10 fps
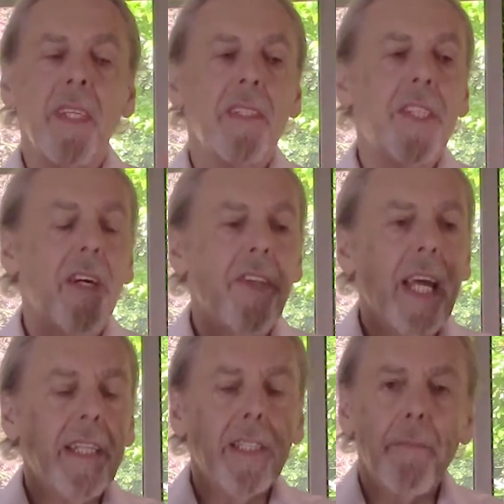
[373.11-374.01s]
So
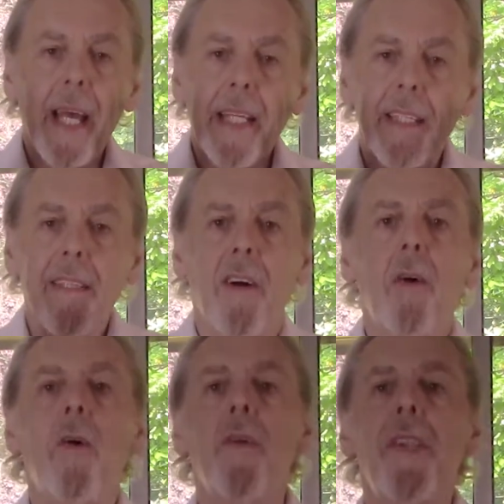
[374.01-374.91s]
they spend
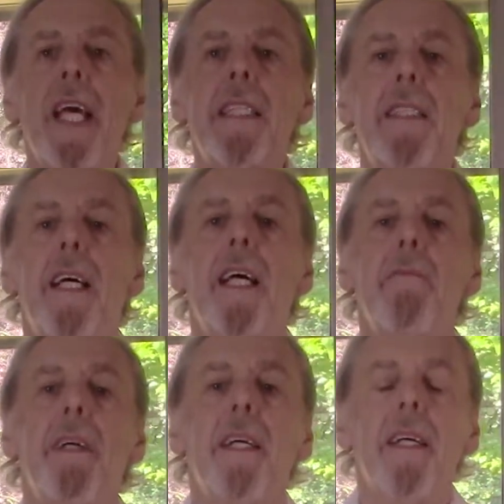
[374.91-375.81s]
all their
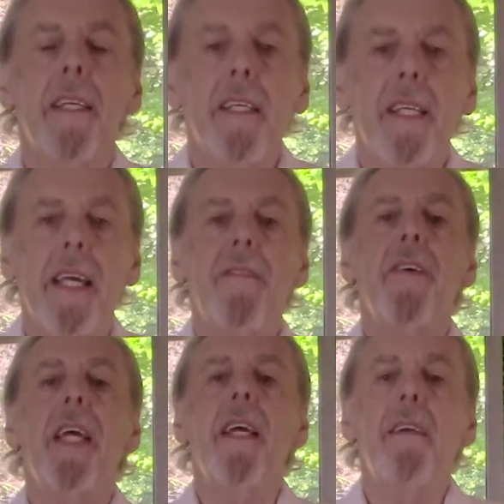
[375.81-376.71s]
time
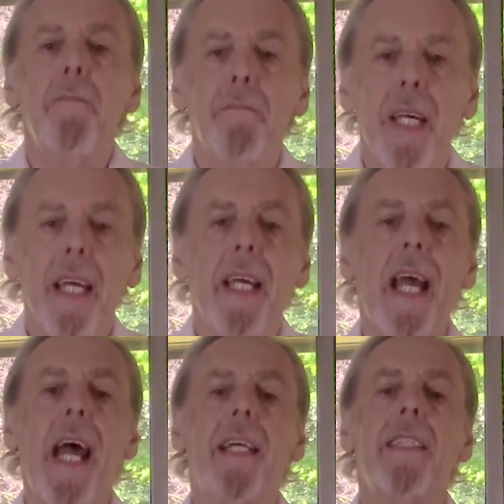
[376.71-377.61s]
giving, being
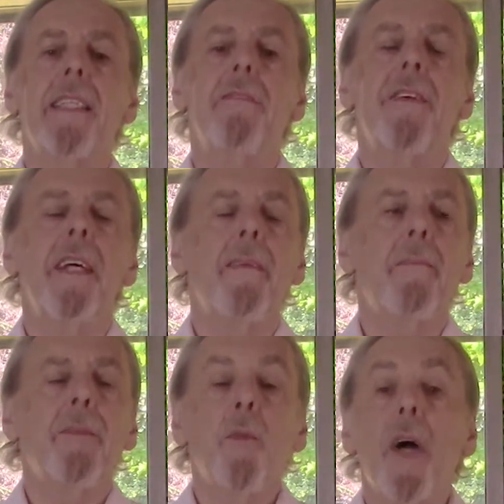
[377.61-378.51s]
active,
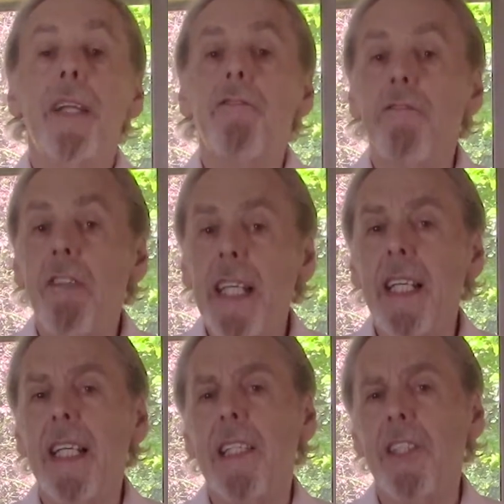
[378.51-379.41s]
when
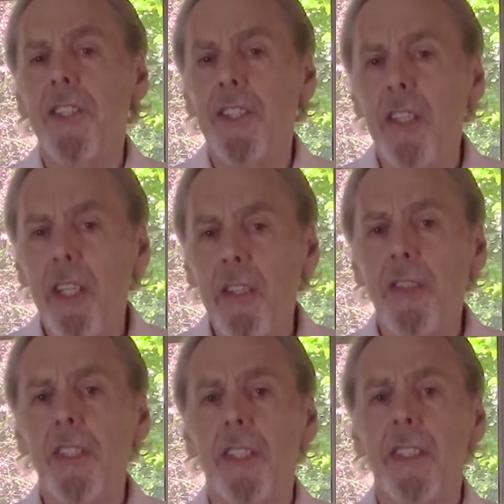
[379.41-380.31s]
really the
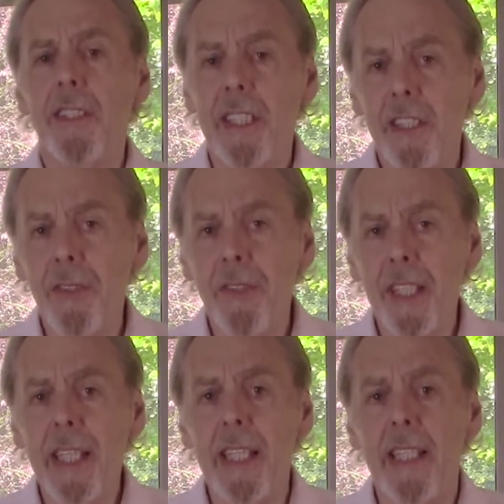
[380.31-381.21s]
solutions that you
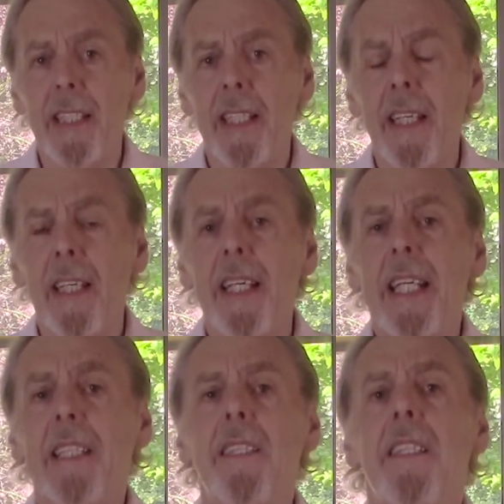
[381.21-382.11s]
need
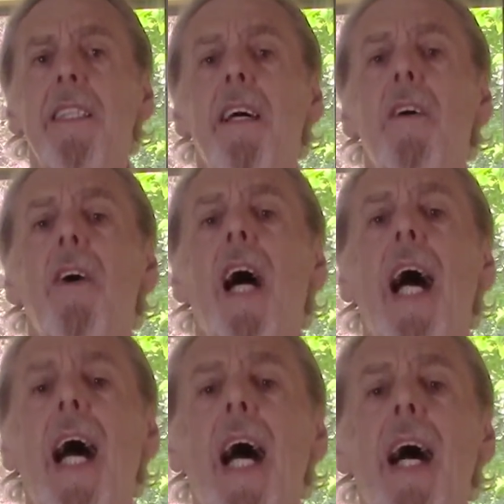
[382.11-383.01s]
is to know
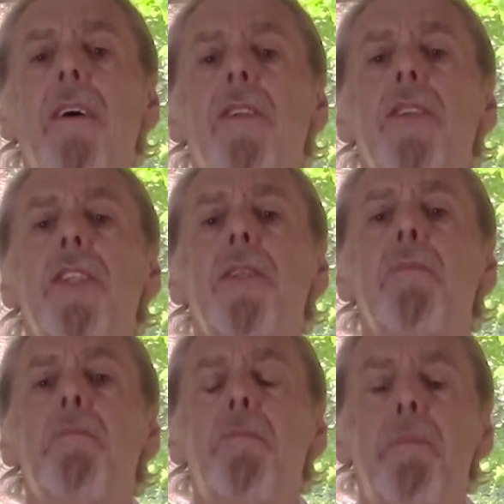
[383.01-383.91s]
how
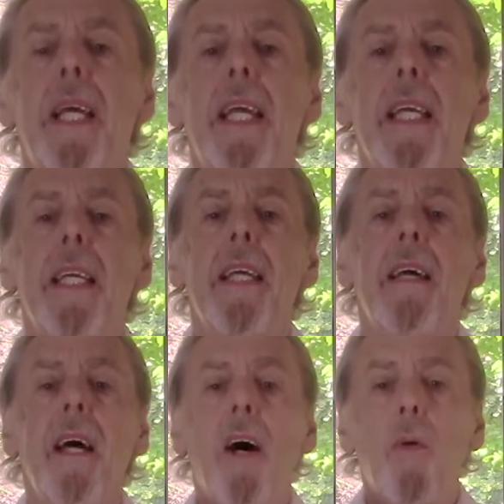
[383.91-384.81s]
to be
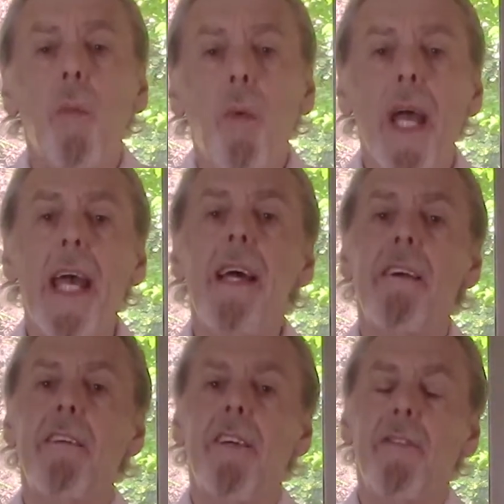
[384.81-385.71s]

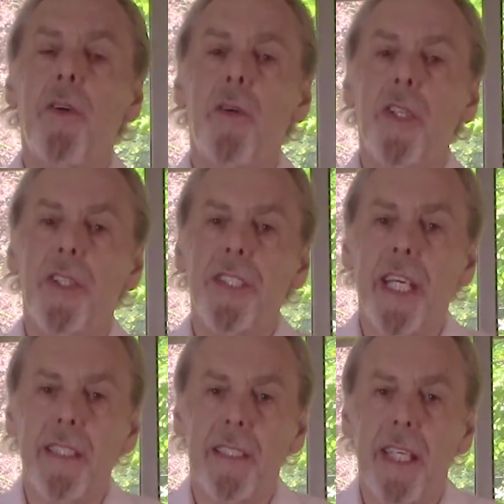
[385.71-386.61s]
aware of all your
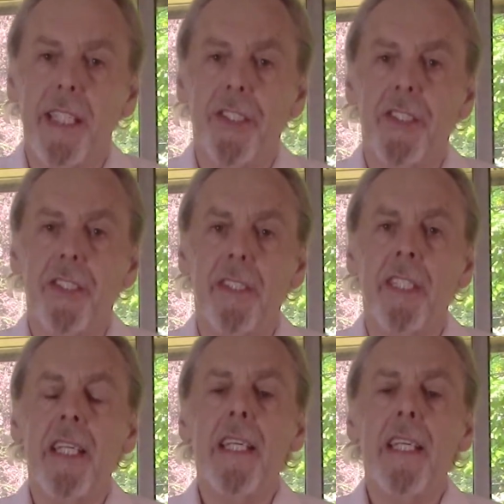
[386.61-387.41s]
sensations